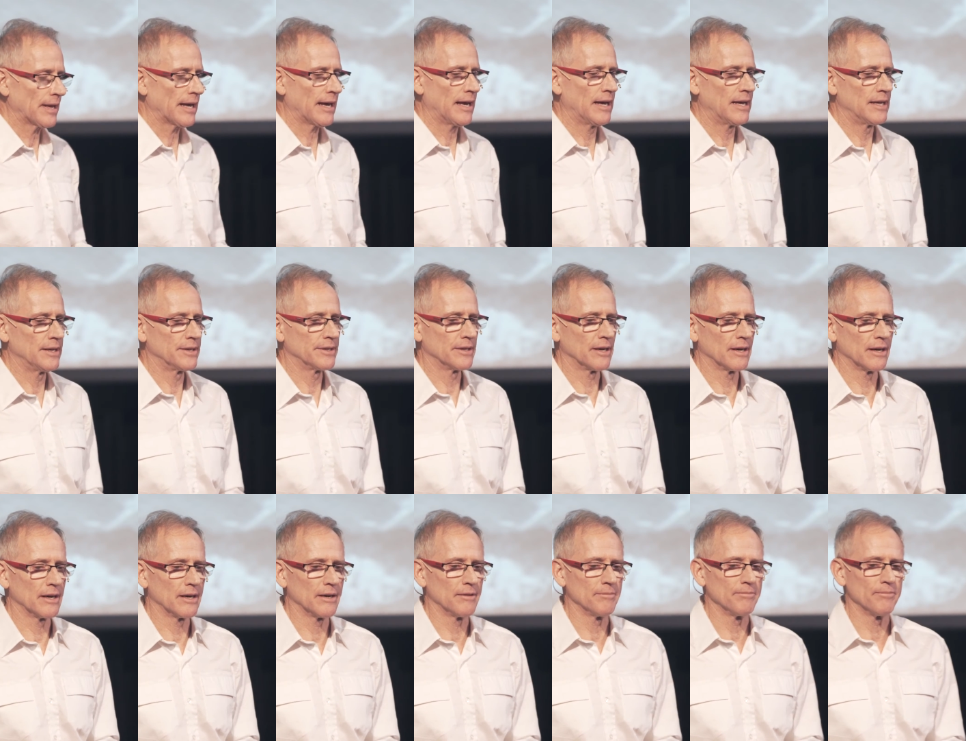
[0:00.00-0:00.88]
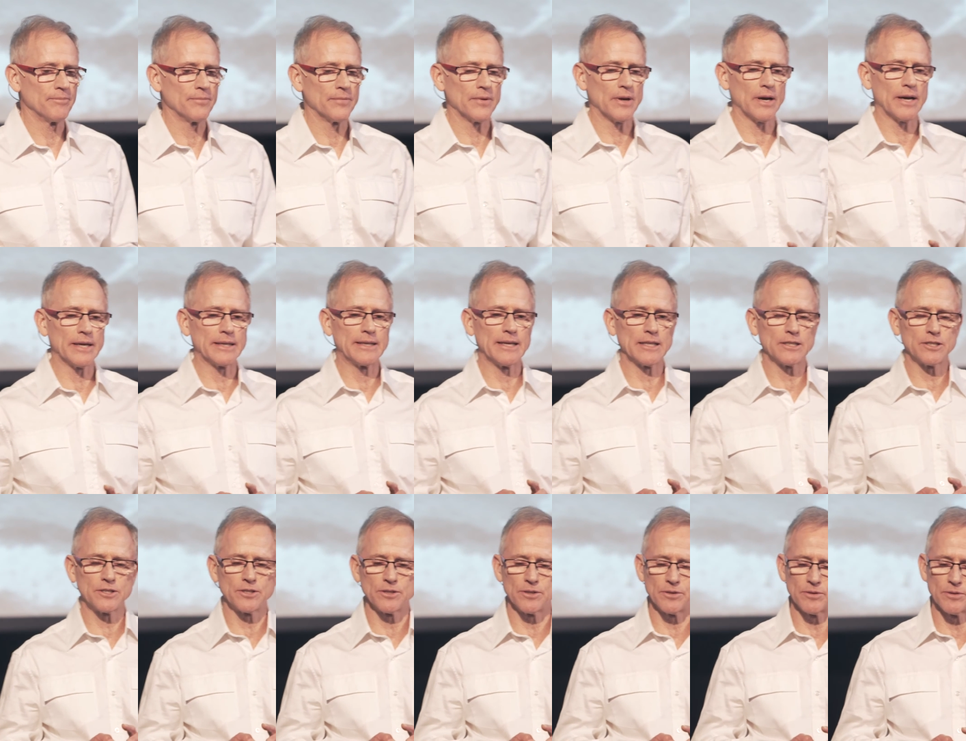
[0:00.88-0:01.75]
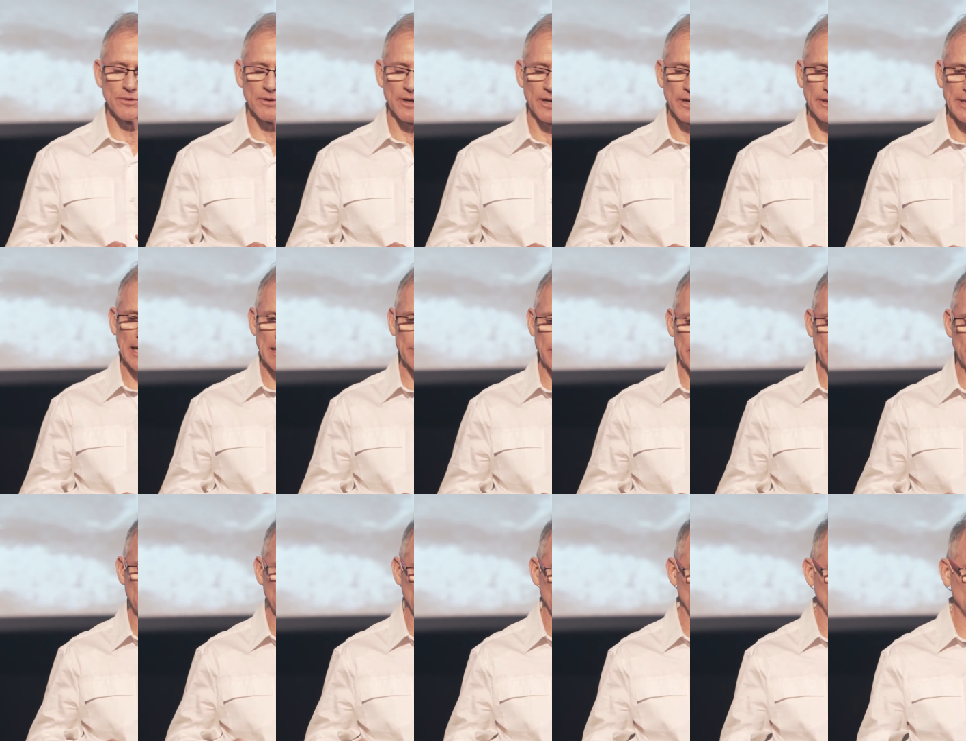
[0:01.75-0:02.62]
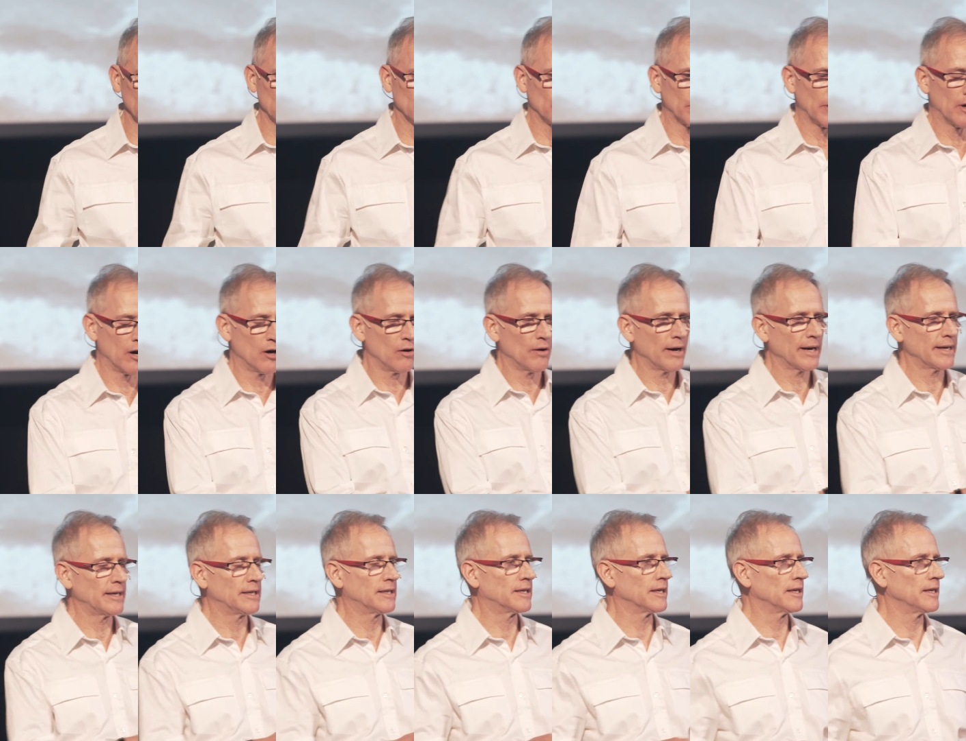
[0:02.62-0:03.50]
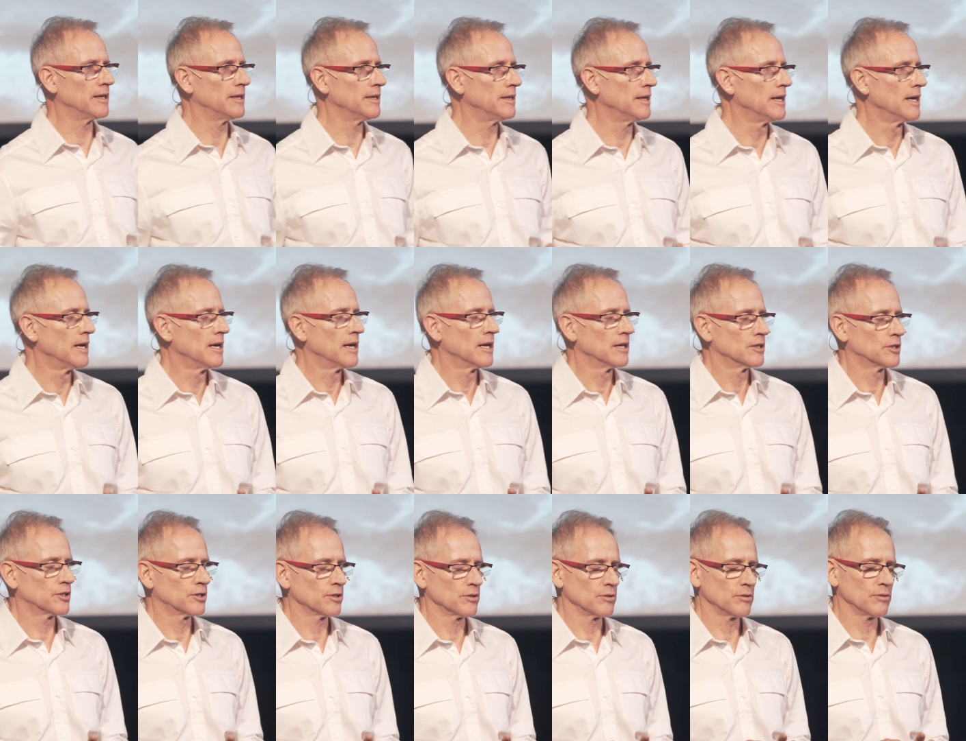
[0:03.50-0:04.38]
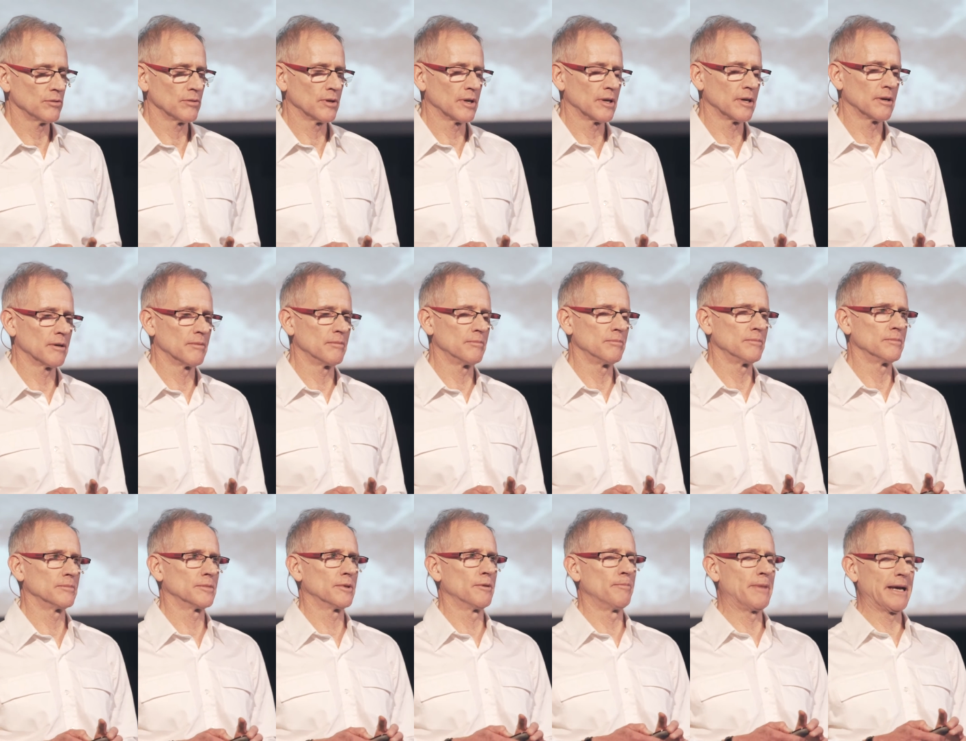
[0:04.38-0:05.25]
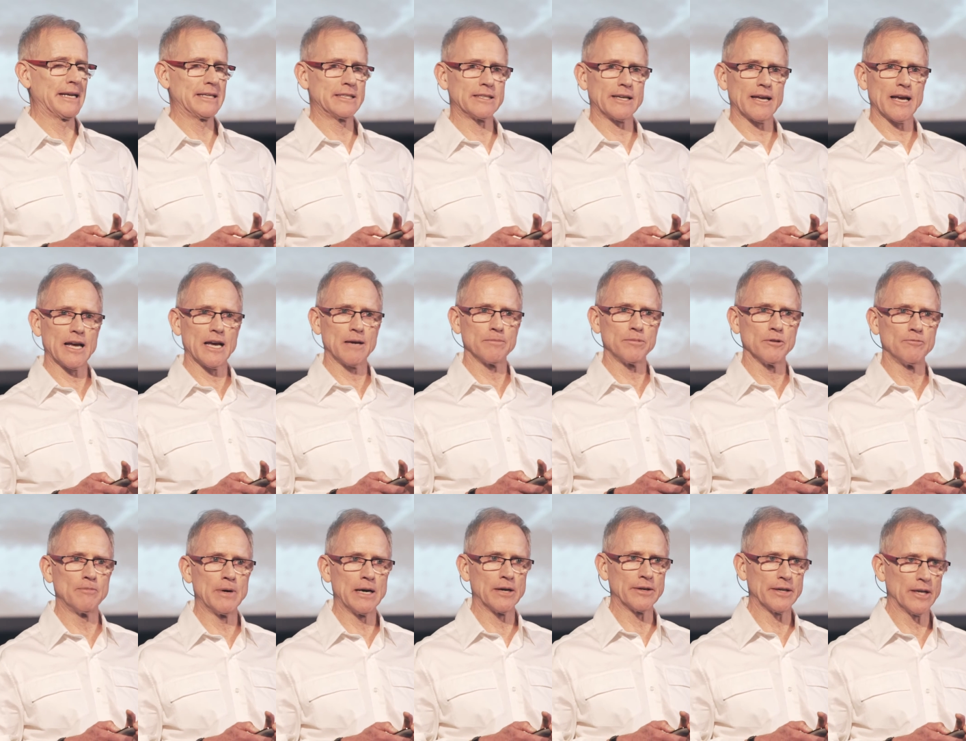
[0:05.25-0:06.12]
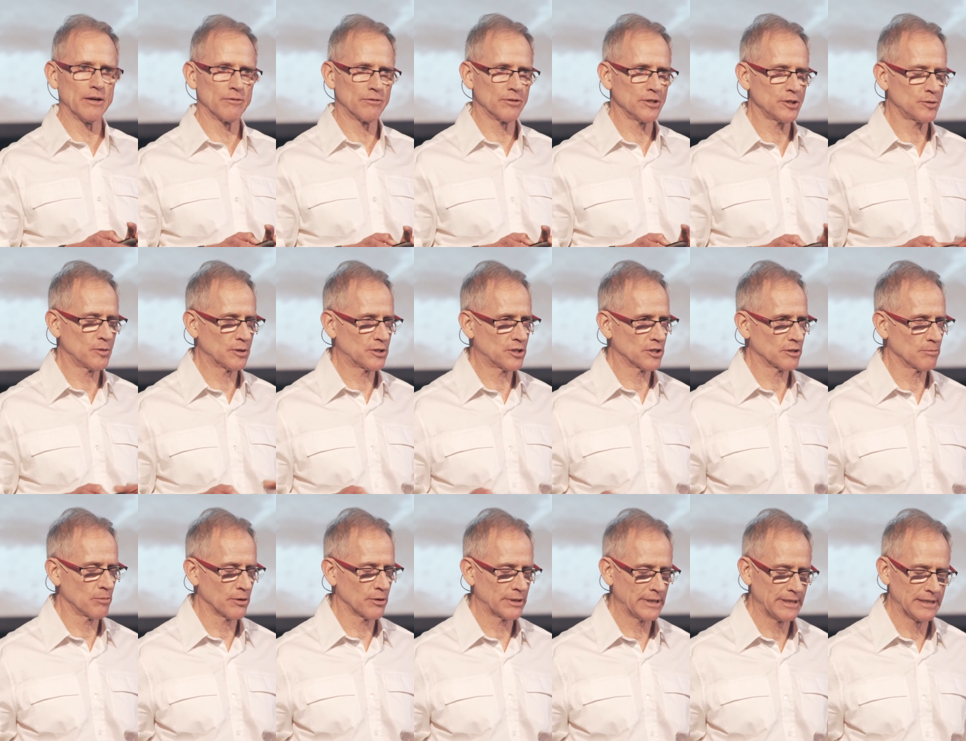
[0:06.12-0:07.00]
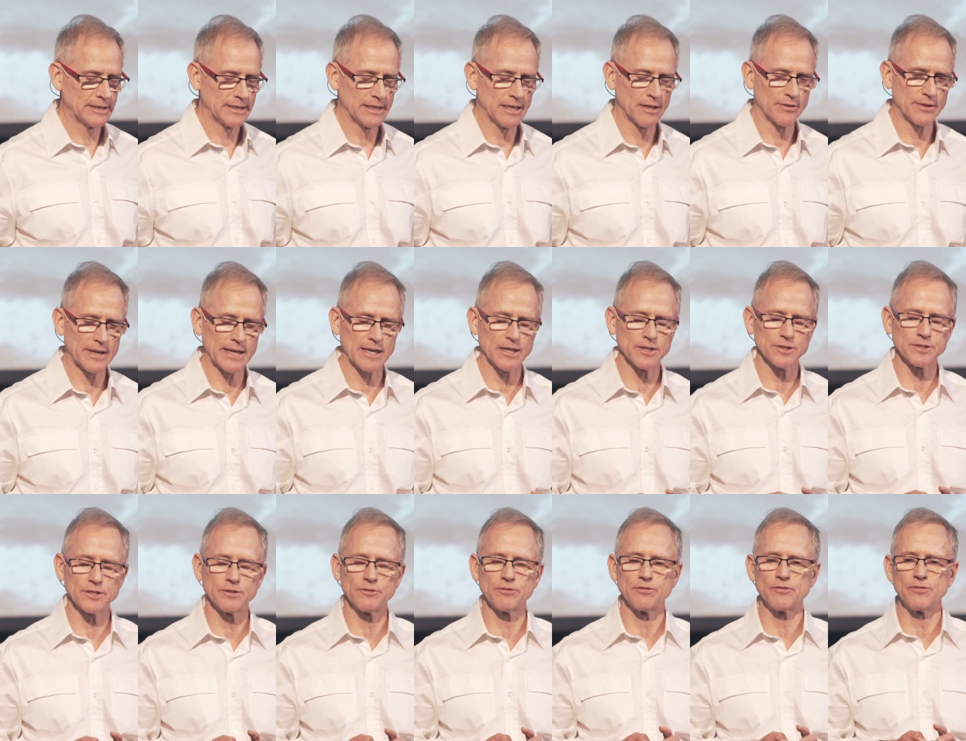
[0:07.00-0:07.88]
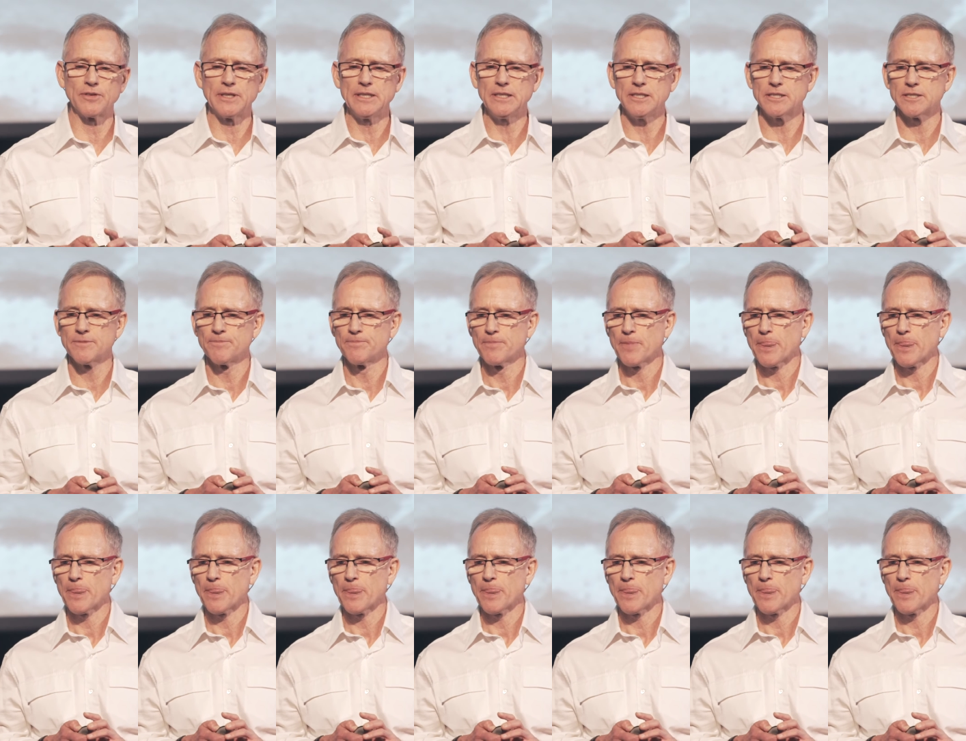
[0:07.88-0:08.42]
And um, I get to uh, Kathmandu, and we all hike in to uh, the base camp of Mount Everest, which is about eighteen thousand feet.